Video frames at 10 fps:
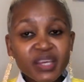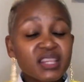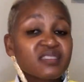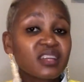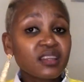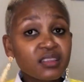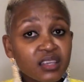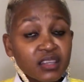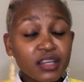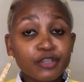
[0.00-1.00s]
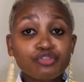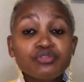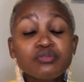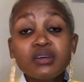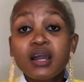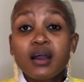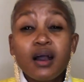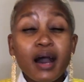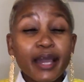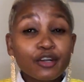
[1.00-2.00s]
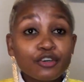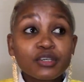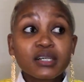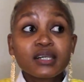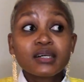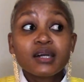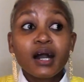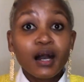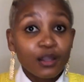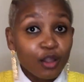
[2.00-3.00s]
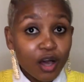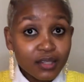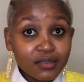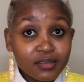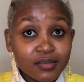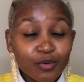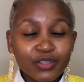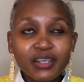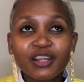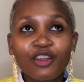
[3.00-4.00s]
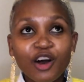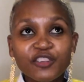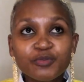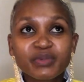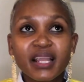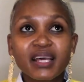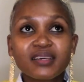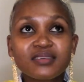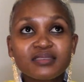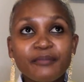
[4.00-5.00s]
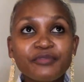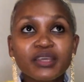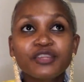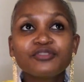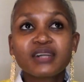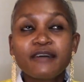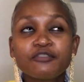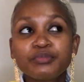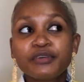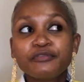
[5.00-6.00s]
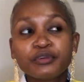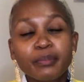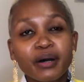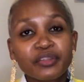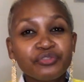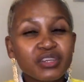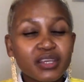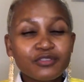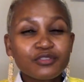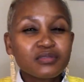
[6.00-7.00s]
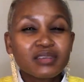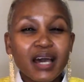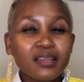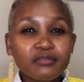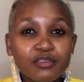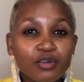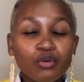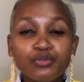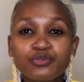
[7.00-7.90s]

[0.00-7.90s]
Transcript: That's another thing that I do. I cook a lot. Well, not a lot, but like something to cover me for about three days because I live alone.